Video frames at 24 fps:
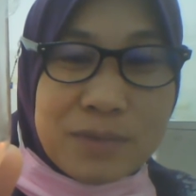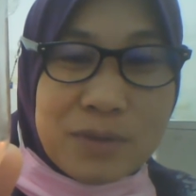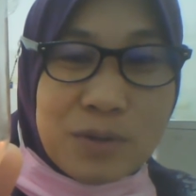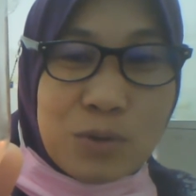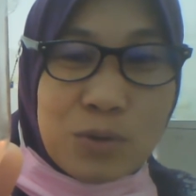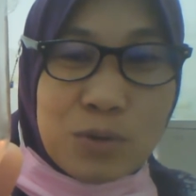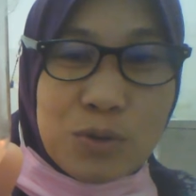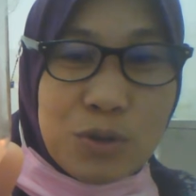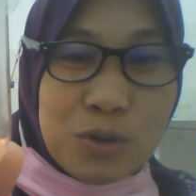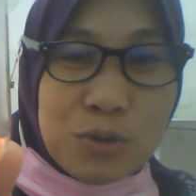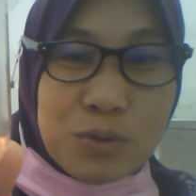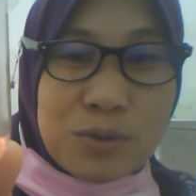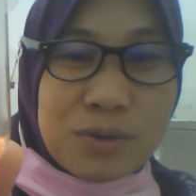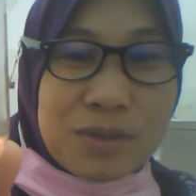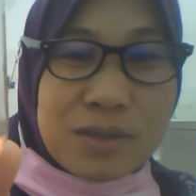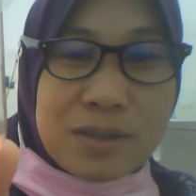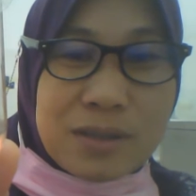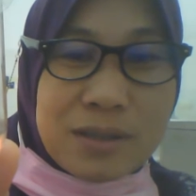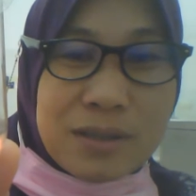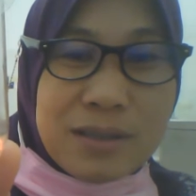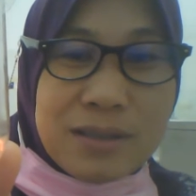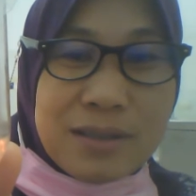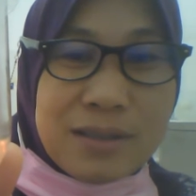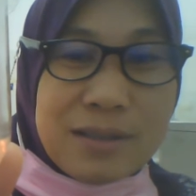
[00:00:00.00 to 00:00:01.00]
No shoots.
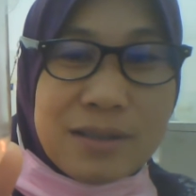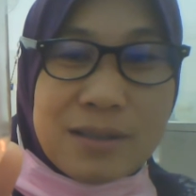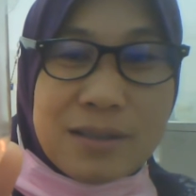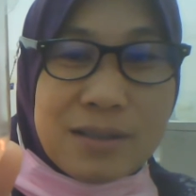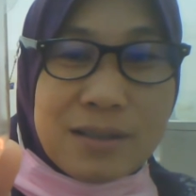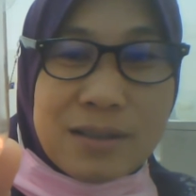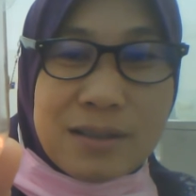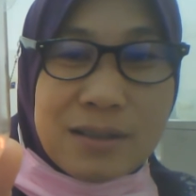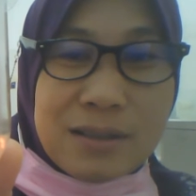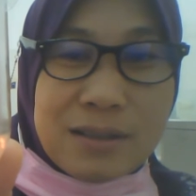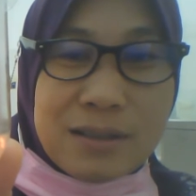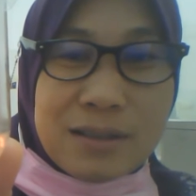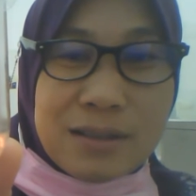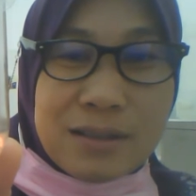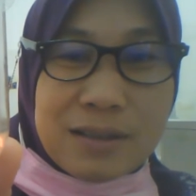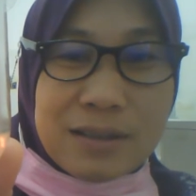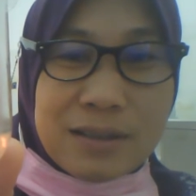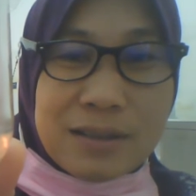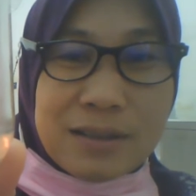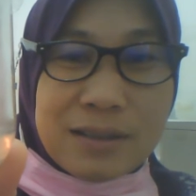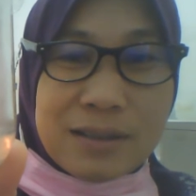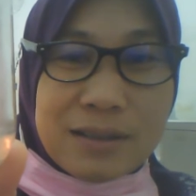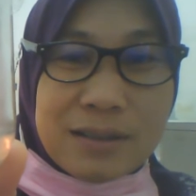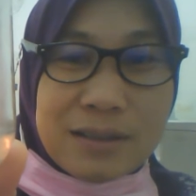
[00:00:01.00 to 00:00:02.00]
It's just
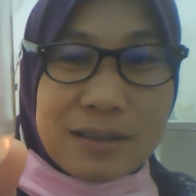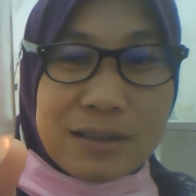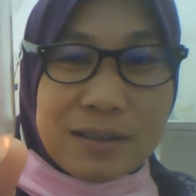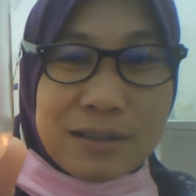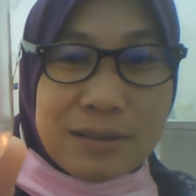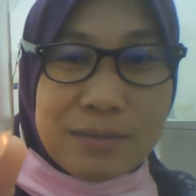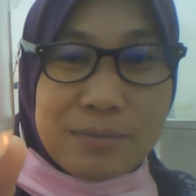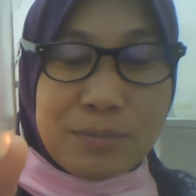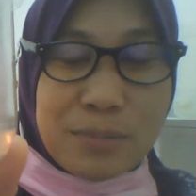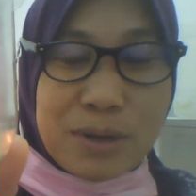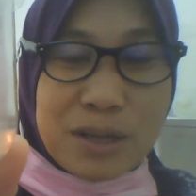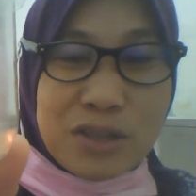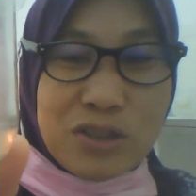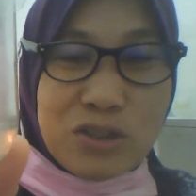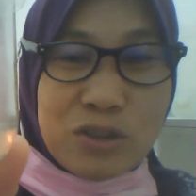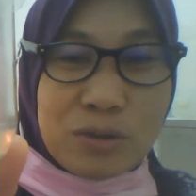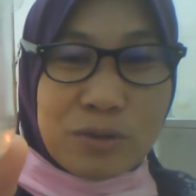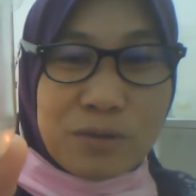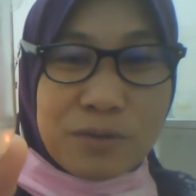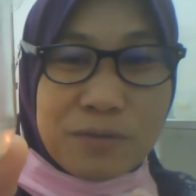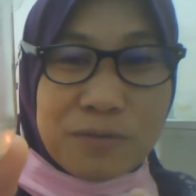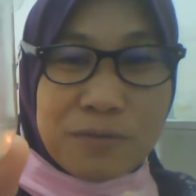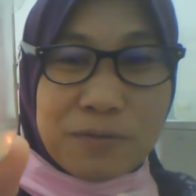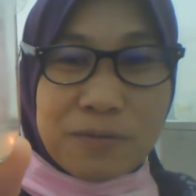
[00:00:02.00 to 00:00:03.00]
a bunch
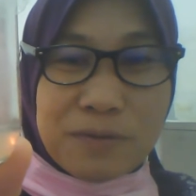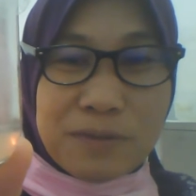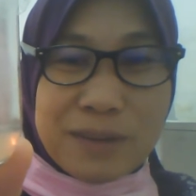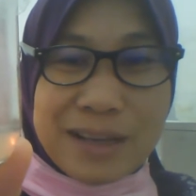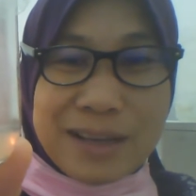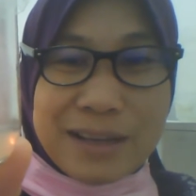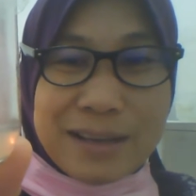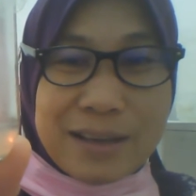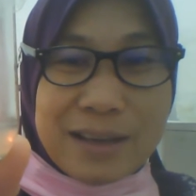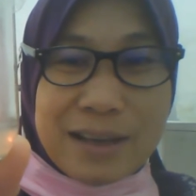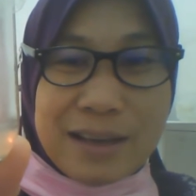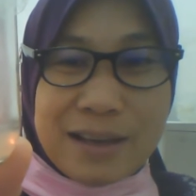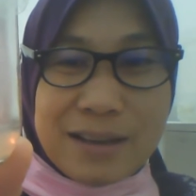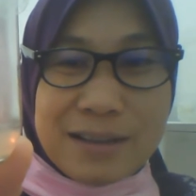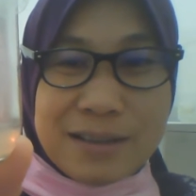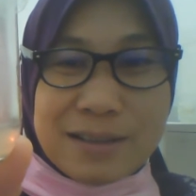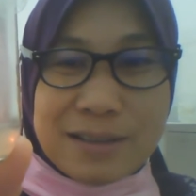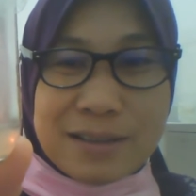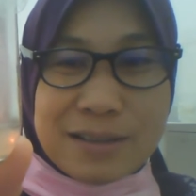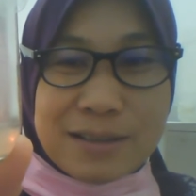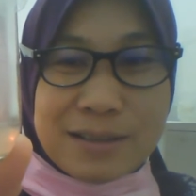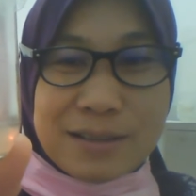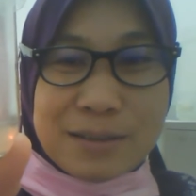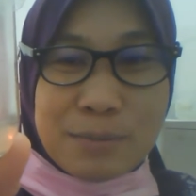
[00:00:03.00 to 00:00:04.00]
of like
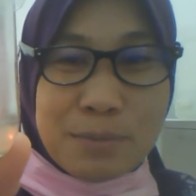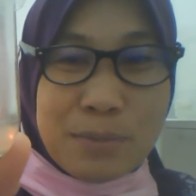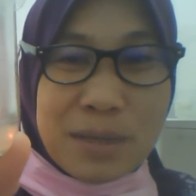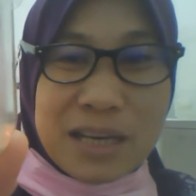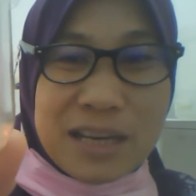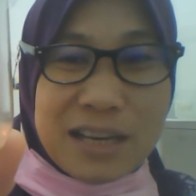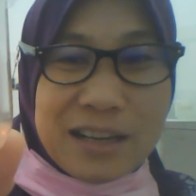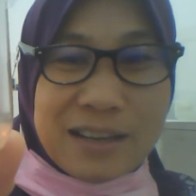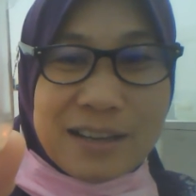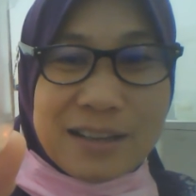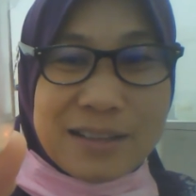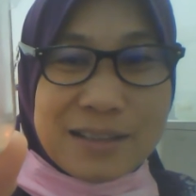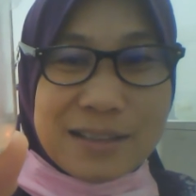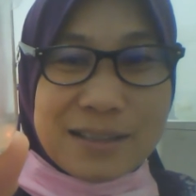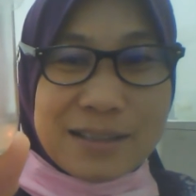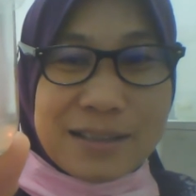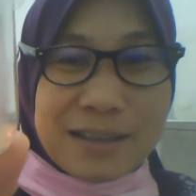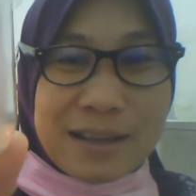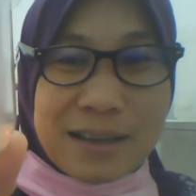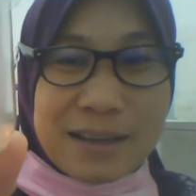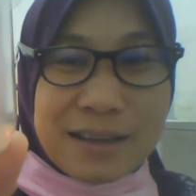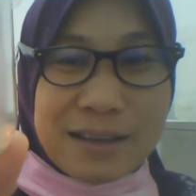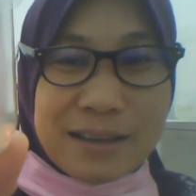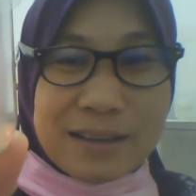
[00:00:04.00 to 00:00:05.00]
calluses, meaningless,
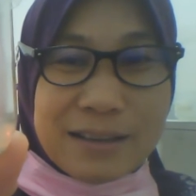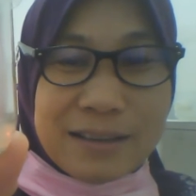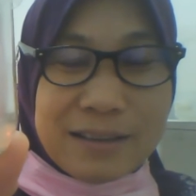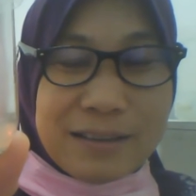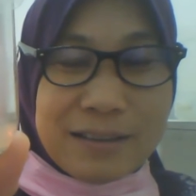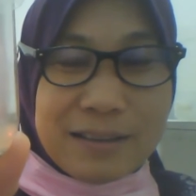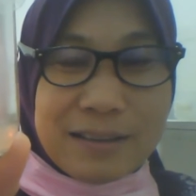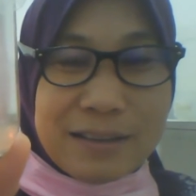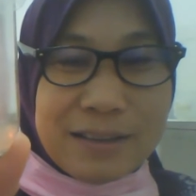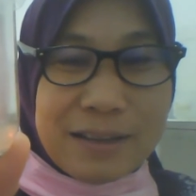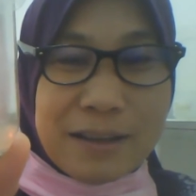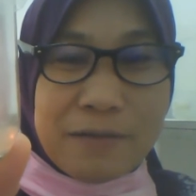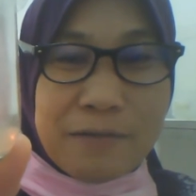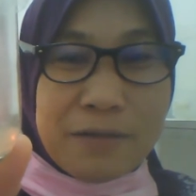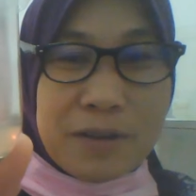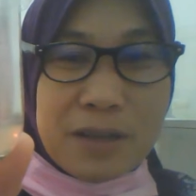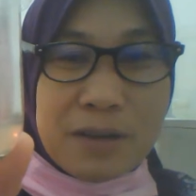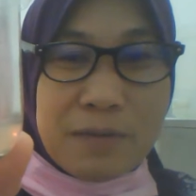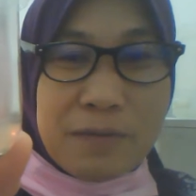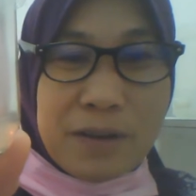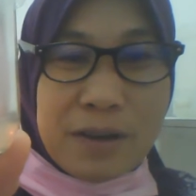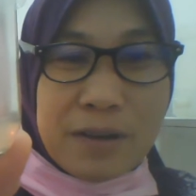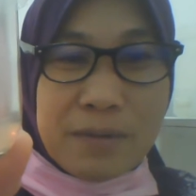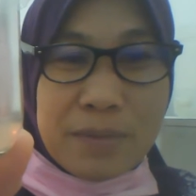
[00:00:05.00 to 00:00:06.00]
and never
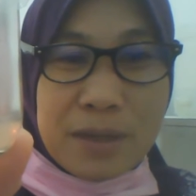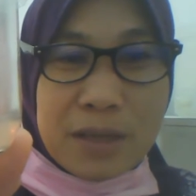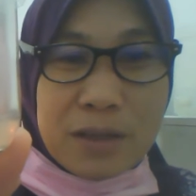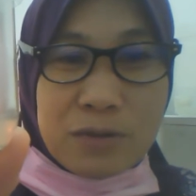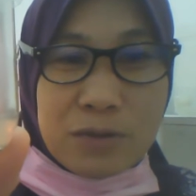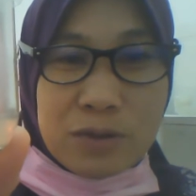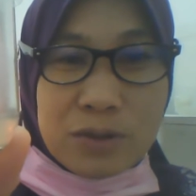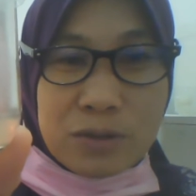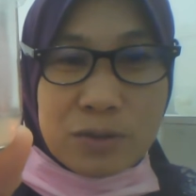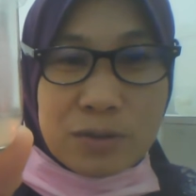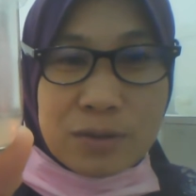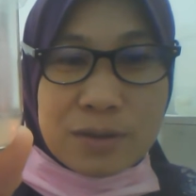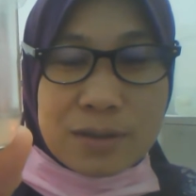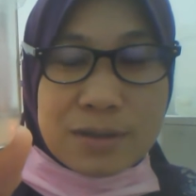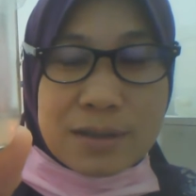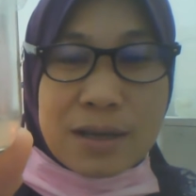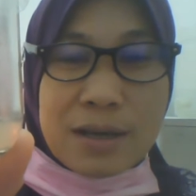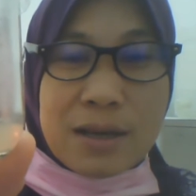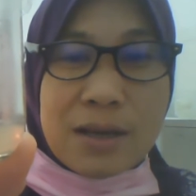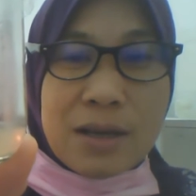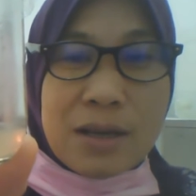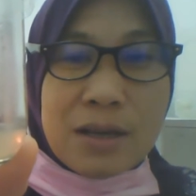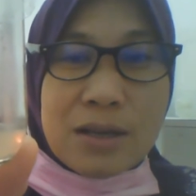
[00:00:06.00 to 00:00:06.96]
develop into shoots.